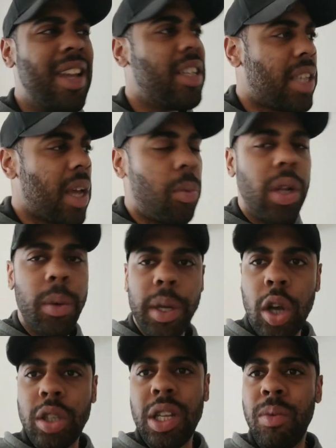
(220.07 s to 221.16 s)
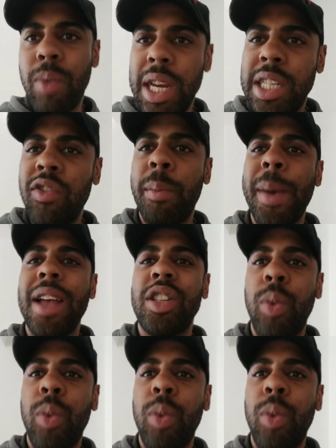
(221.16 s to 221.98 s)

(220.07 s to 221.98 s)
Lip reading: Someone that would cost in the region of about